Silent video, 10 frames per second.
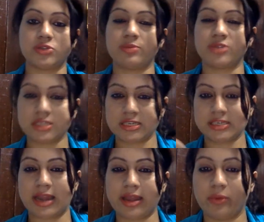So I'm just
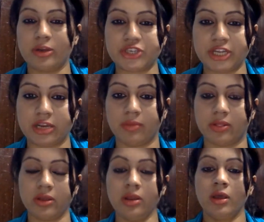telling you a cheat
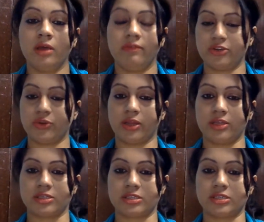method which you
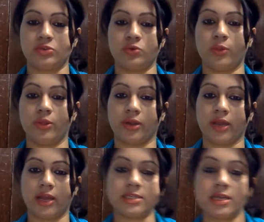can just do with your
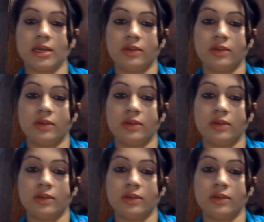kids.